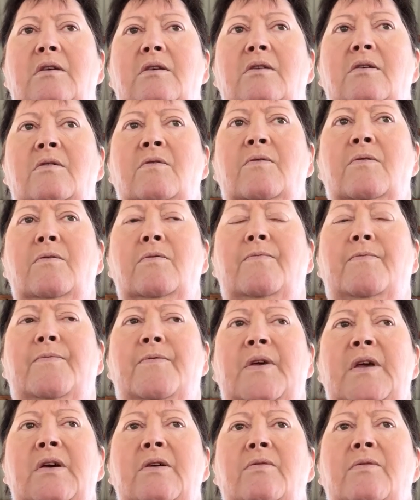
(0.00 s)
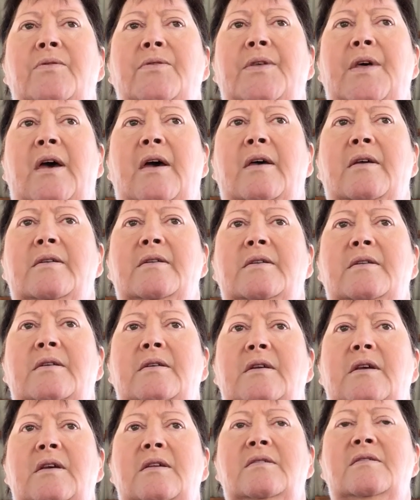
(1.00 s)
you feel that
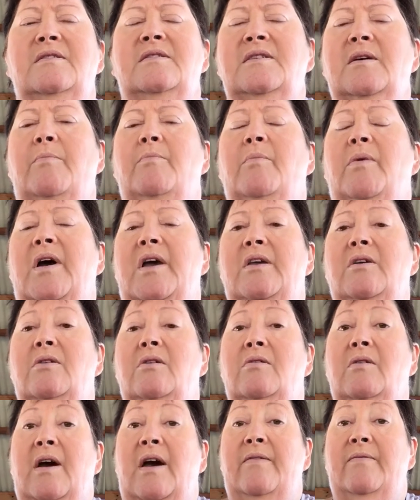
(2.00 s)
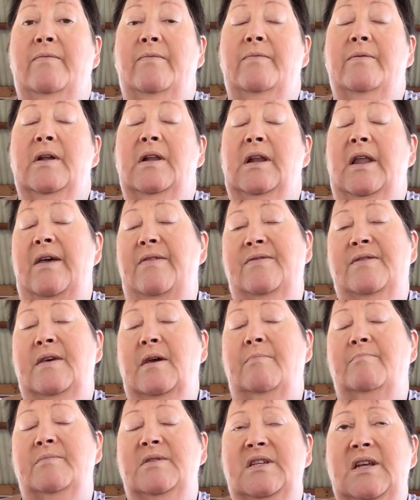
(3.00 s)
in some way you have let
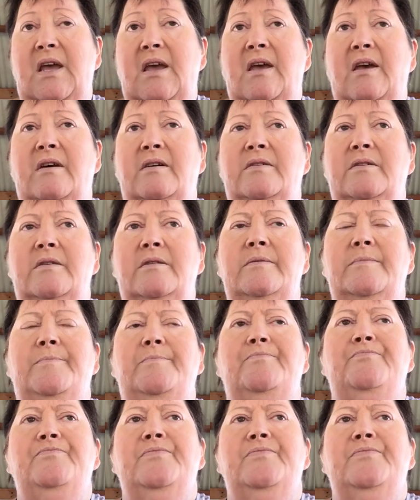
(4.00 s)
them down,